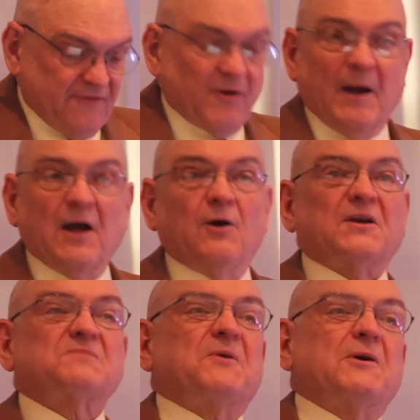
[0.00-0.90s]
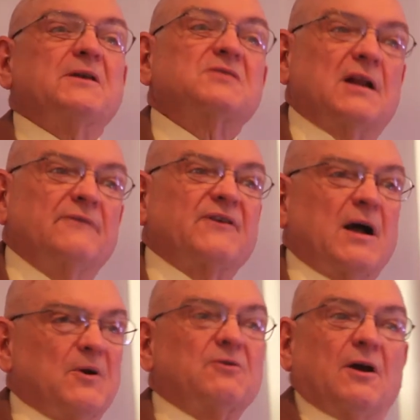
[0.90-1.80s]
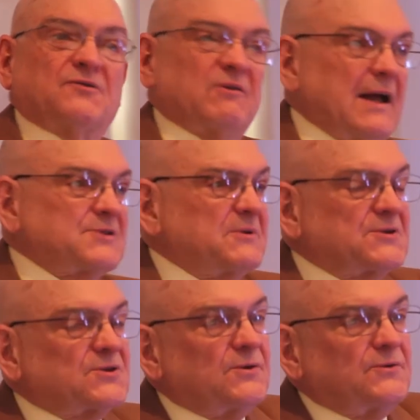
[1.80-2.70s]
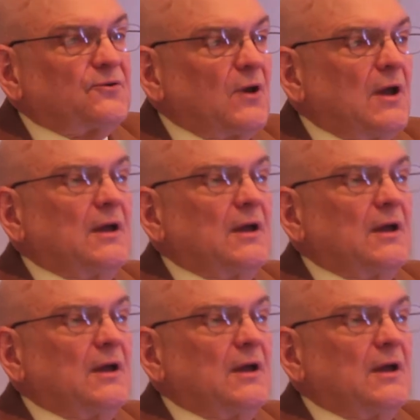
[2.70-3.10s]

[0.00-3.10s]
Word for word: from my own experience that I've come across graduate students